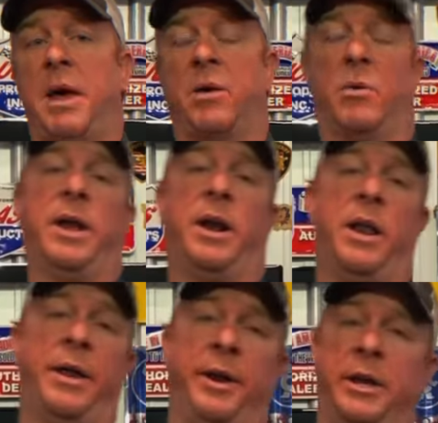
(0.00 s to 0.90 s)
Michael had a
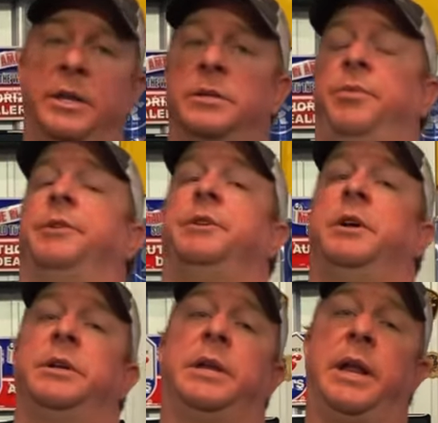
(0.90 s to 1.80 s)
lot of goodies on the
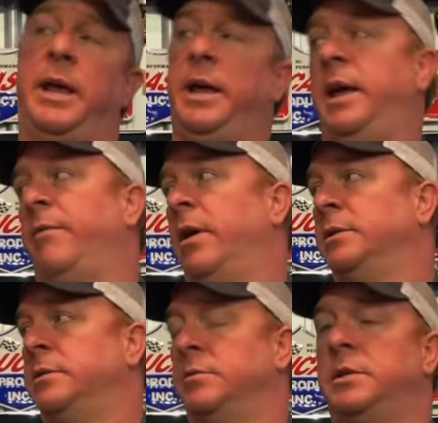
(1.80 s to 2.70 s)
truck today. I
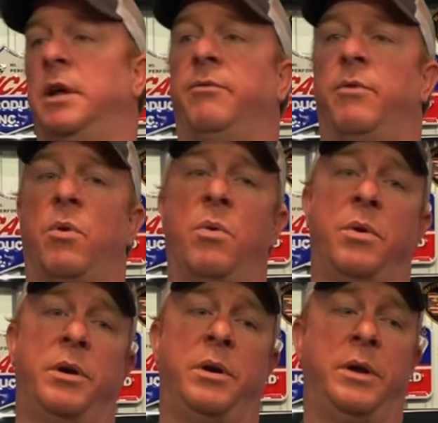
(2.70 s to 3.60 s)
got some stuff
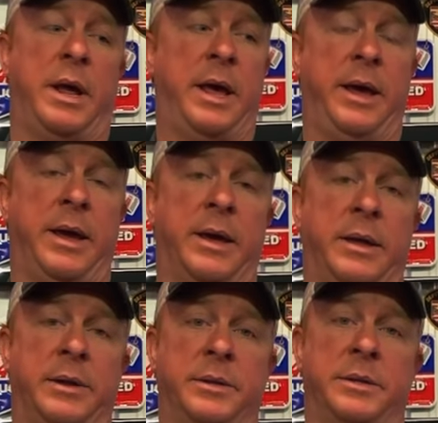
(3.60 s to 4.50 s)
ordered,
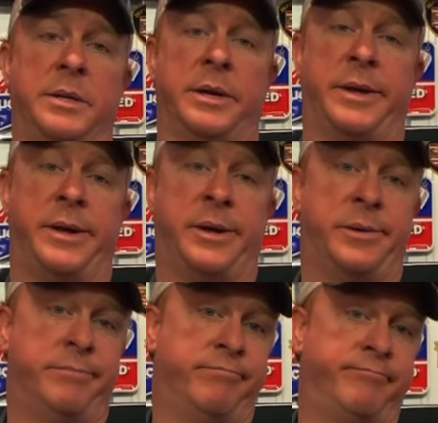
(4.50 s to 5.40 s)
and
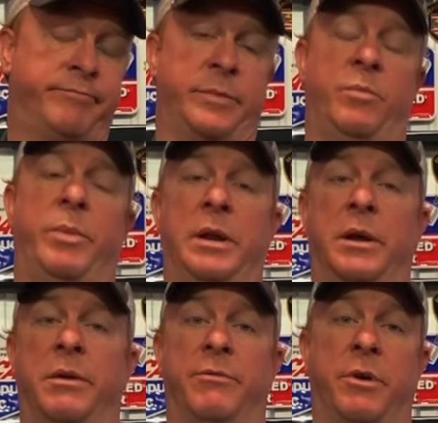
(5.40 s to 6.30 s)
um, be
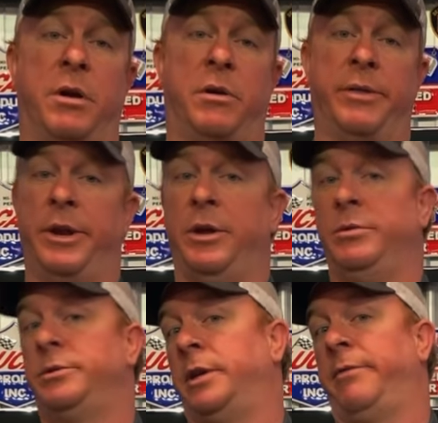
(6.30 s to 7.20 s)
looking for all the
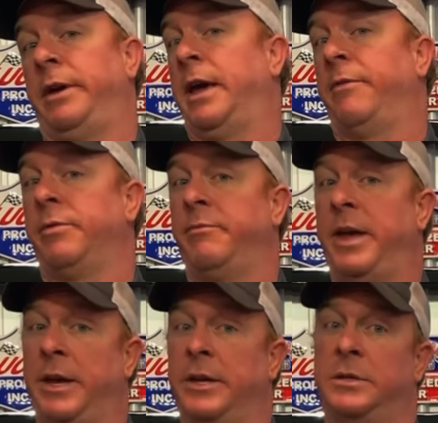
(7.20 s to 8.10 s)
new stuff he got from
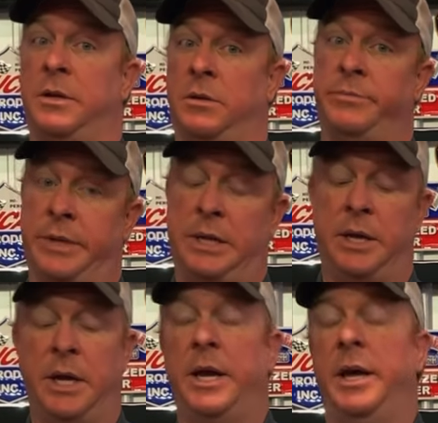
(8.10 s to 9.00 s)
Vegas. So
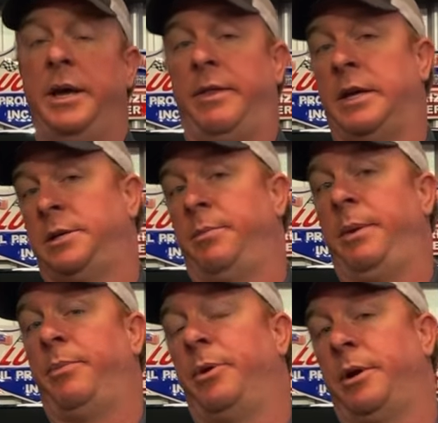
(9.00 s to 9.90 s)
that should
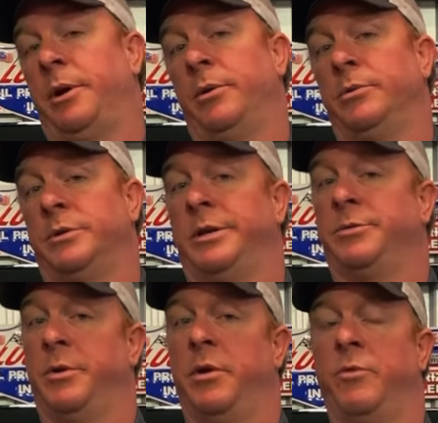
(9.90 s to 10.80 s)
be pretty cool. So
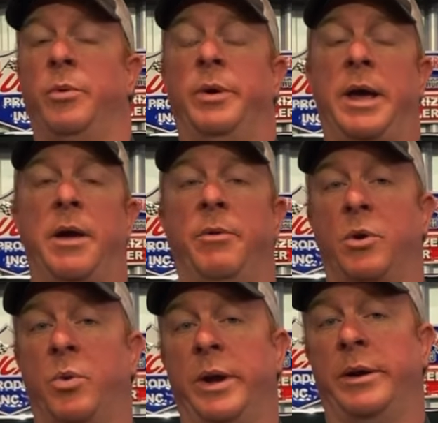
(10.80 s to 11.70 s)
let's run over what we got
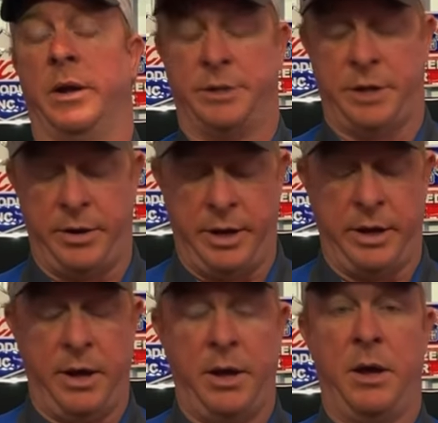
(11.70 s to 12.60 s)
real quick, and I'll show you.